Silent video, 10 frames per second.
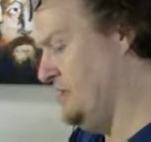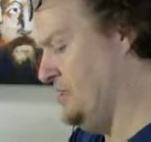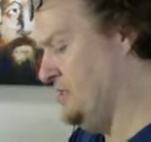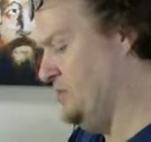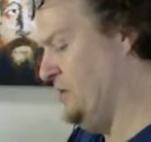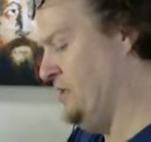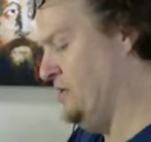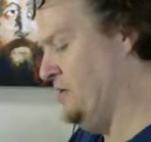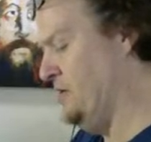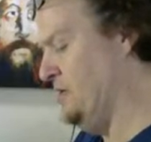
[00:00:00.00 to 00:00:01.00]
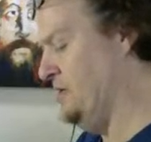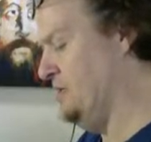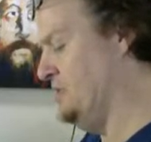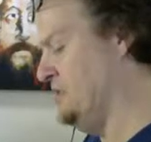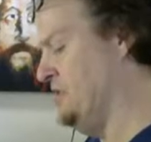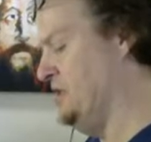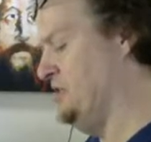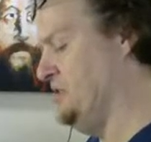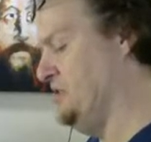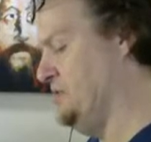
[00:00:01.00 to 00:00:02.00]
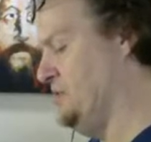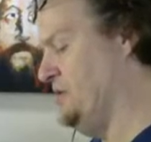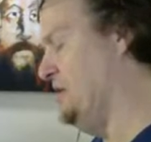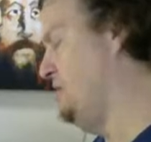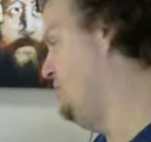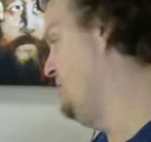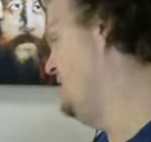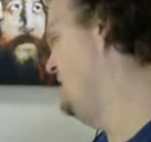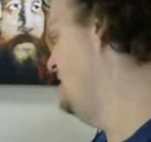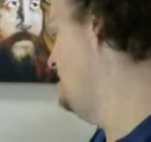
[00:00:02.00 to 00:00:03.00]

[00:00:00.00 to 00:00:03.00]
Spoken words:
This week suggestions we did were